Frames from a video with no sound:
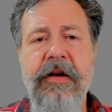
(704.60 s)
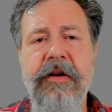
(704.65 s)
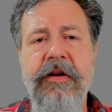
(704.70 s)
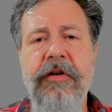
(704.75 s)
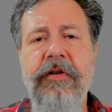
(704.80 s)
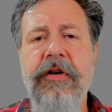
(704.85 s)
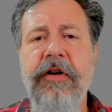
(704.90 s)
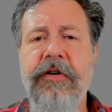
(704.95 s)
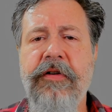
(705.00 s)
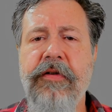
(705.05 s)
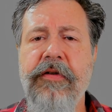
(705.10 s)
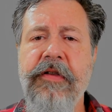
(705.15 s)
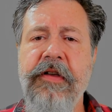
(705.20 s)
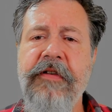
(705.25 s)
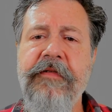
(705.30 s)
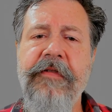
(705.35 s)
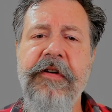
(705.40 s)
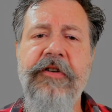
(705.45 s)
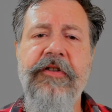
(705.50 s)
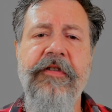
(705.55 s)
You can turn
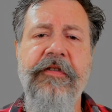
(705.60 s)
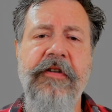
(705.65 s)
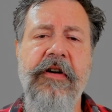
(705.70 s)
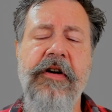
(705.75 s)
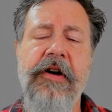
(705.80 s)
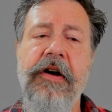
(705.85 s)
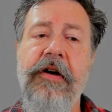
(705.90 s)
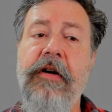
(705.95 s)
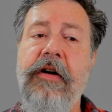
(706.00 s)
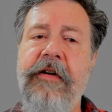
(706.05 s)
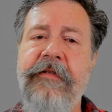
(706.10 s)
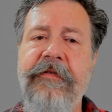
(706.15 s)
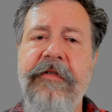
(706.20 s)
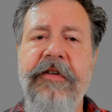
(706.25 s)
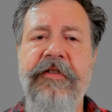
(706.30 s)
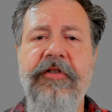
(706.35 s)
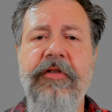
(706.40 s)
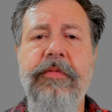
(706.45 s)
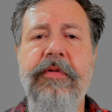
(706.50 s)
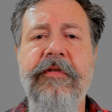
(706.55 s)
these features on and off
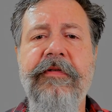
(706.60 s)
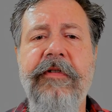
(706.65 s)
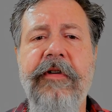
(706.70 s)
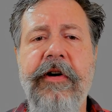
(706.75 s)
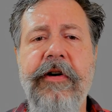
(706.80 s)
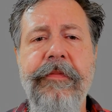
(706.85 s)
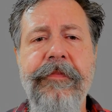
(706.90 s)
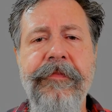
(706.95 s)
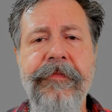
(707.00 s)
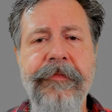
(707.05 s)
as you prefer.